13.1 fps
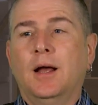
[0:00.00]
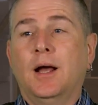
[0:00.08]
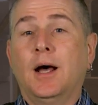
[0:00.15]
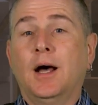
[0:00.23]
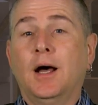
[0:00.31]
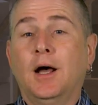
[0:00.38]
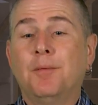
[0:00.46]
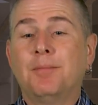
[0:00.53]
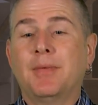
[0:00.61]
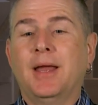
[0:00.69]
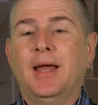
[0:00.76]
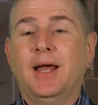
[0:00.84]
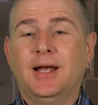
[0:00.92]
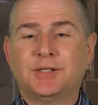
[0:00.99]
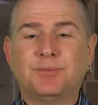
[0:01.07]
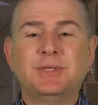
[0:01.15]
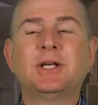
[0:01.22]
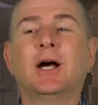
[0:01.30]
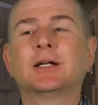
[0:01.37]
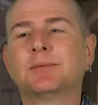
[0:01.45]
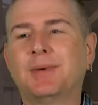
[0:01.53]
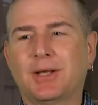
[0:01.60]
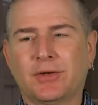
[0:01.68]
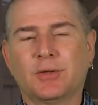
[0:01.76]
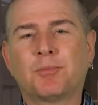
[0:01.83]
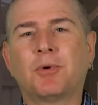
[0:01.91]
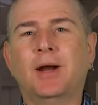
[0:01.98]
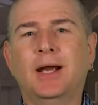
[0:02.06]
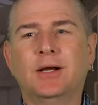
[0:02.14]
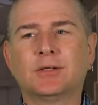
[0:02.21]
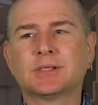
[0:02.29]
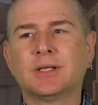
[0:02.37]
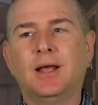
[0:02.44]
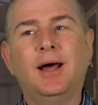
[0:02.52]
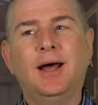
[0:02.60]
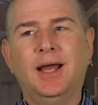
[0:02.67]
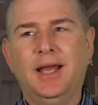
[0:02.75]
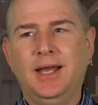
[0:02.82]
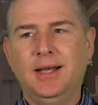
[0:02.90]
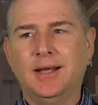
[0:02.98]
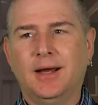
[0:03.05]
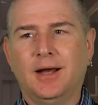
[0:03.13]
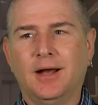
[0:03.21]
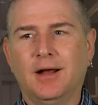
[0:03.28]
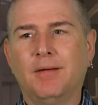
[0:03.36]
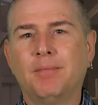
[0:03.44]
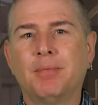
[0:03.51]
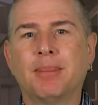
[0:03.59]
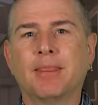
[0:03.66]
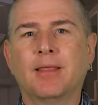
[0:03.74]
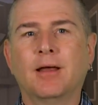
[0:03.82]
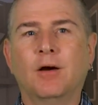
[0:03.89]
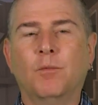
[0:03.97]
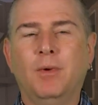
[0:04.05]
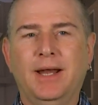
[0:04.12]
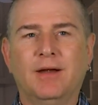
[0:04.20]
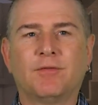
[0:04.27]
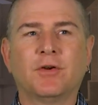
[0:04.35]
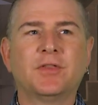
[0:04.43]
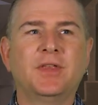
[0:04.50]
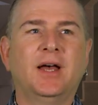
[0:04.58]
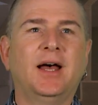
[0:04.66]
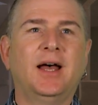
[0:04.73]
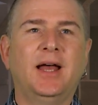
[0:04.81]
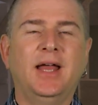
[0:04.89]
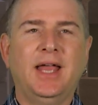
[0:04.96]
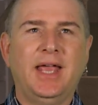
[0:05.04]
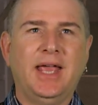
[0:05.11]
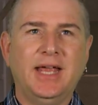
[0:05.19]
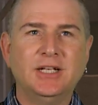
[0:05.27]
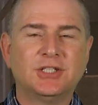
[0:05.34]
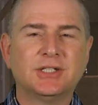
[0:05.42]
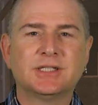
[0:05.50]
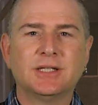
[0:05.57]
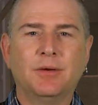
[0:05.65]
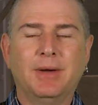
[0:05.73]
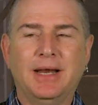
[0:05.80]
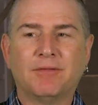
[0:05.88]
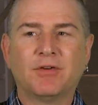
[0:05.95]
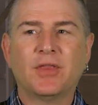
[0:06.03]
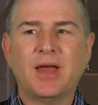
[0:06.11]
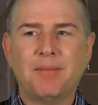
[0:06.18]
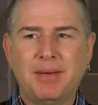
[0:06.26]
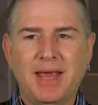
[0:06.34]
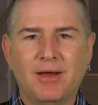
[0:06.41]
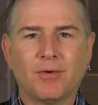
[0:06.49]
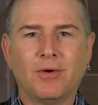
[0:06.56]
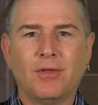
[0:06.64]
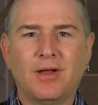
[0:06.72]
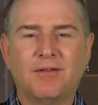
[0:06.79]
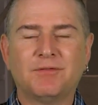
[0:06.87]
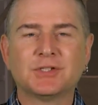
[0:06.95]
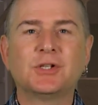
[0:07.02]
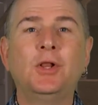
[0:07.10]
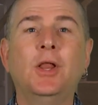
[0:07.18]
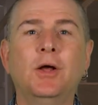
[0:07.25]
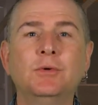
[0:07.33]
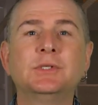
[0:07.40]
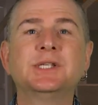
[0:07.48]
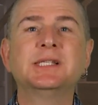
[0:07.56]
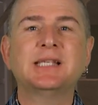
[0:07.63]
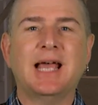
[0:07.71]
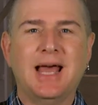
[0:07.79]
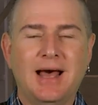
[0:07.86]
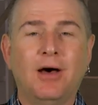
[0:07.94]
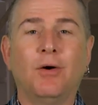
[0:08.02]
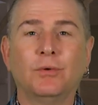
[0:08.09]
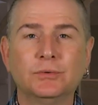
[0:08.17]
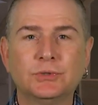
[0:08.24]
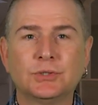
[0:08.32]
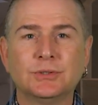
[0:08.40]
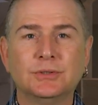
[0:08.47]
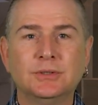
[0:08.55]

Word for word: Um, as we talked about on the prior slide, um, whenever the agency, whenever that payroll office closes out